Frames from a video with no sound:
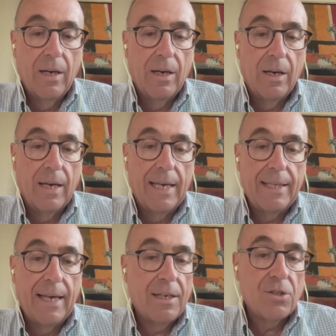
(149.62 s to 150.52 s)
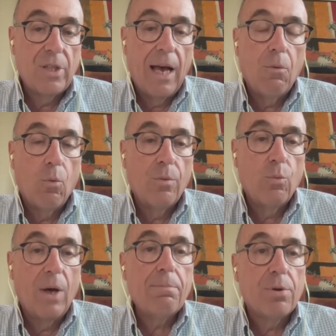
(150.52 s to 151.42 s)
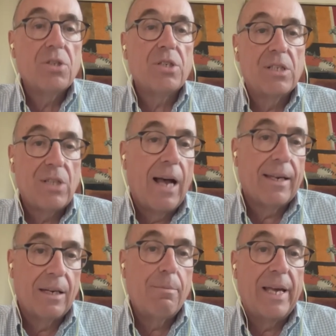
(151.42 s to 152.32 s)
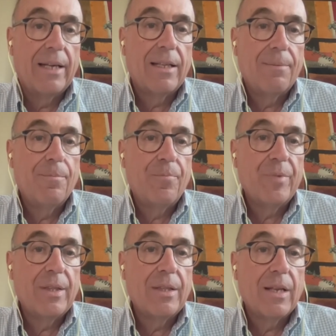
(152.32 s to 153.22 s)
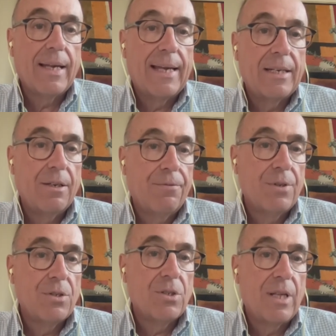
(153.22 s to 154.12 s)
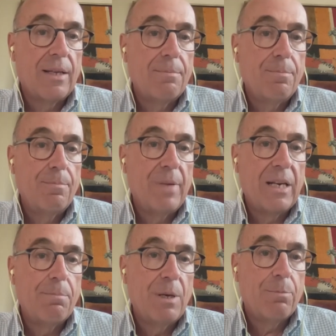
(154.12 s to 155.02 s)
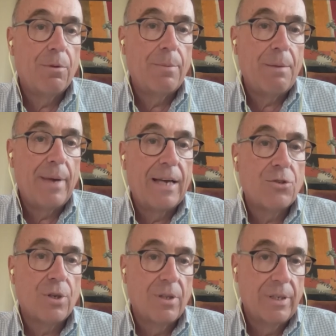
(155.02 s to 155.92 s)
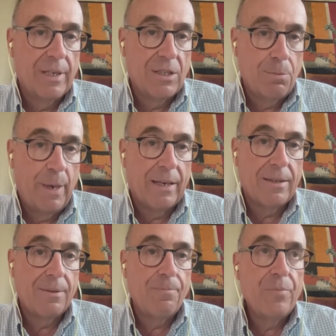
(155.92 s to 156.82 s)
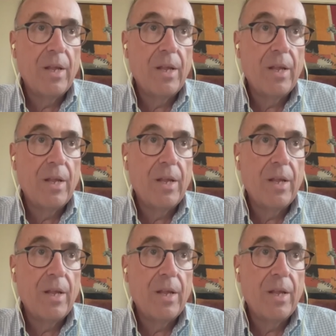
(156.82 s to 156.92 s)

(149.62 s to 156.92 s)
Uh, and that is not one person is not going to make the kind of difference that many people may magically expect.